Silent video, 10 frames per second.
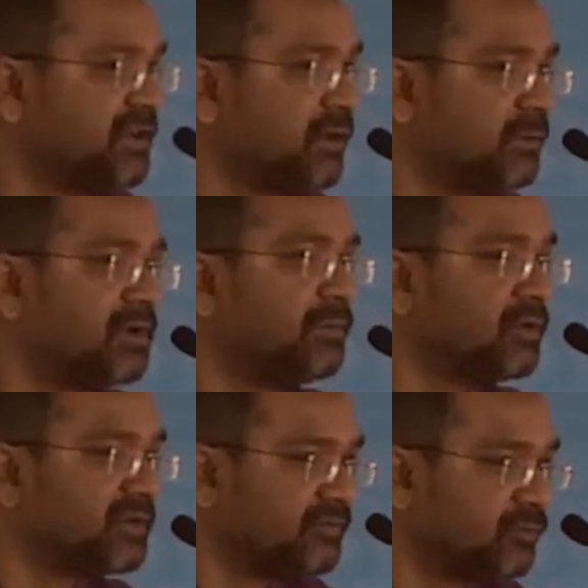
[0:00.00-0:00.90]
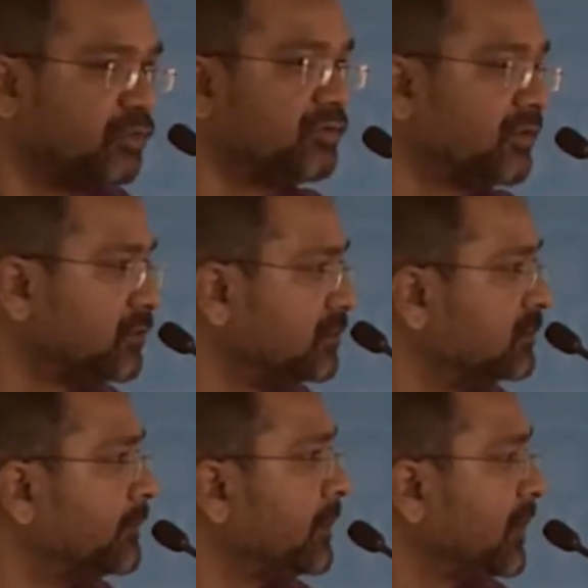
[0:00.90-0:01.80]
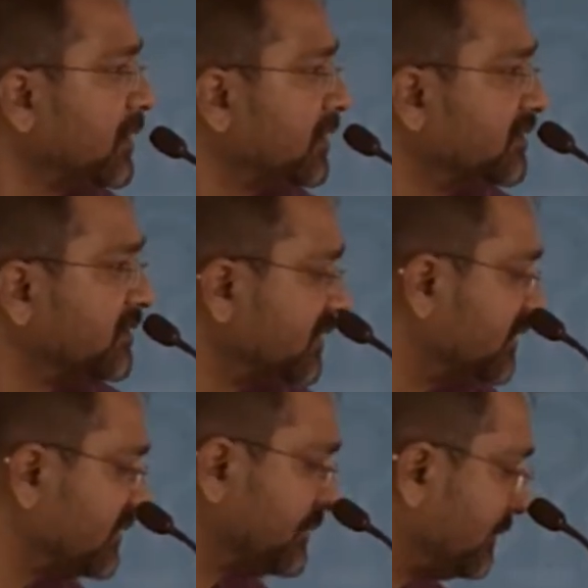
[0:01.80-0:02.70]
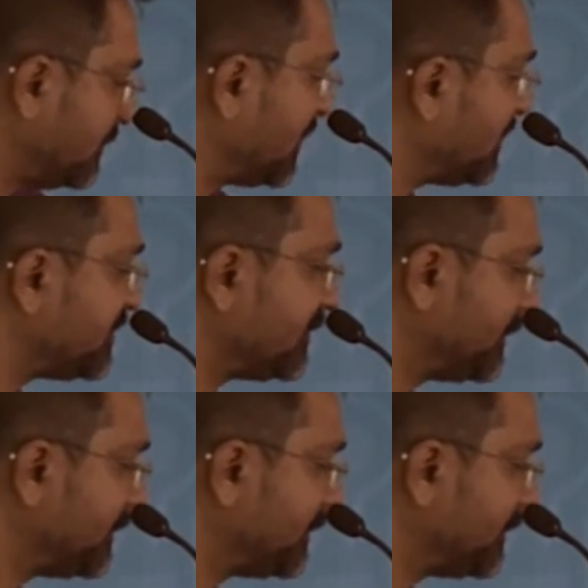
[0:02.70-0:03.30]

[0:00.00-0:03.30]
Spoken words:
dormant because I've moved on to other things. Next.